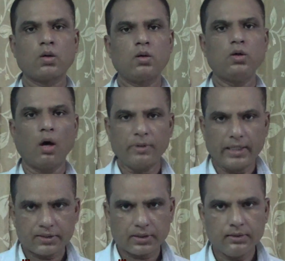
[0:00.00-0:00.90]

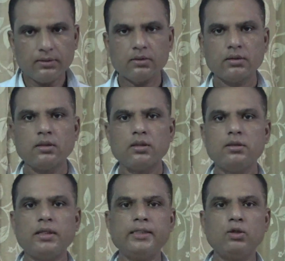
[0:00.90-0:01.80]
domination,
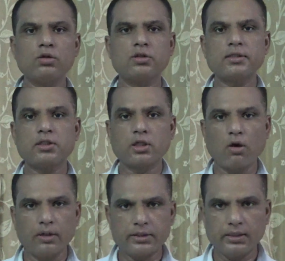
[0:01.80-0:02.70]
they use the
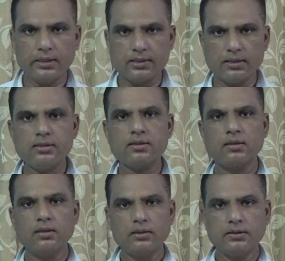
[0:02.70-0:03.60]
security reasons.
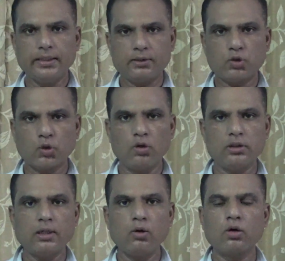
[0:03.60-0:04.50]
They told
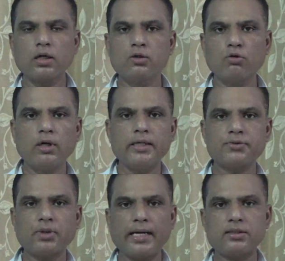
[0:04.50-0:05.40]
the local rulers
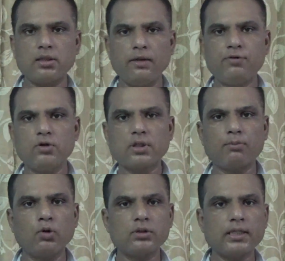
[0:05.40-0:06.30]
that if you
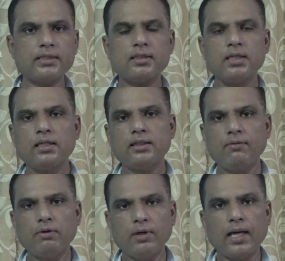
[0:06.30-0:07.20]
support us, then
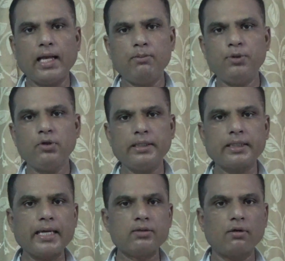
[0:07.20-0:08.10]
we will help you in
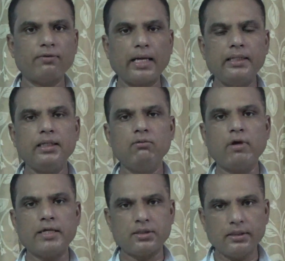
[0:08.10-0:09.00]
case of any
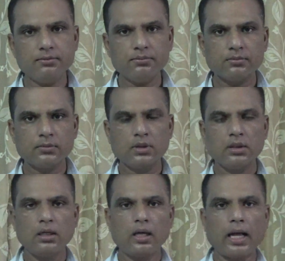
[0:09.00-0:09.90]
invasion.
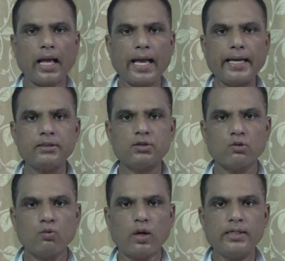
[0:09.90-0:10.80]
And
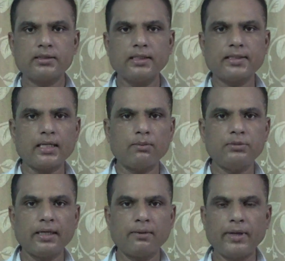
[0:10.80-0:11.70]
once they set up
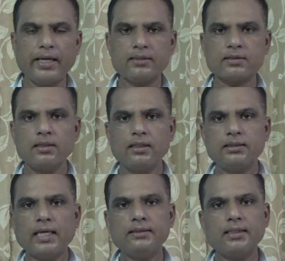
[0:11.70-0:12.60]
their base,
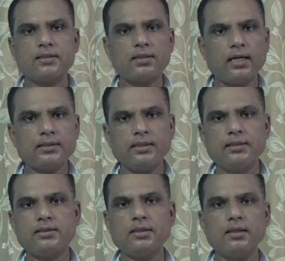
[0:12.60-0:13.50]
then they started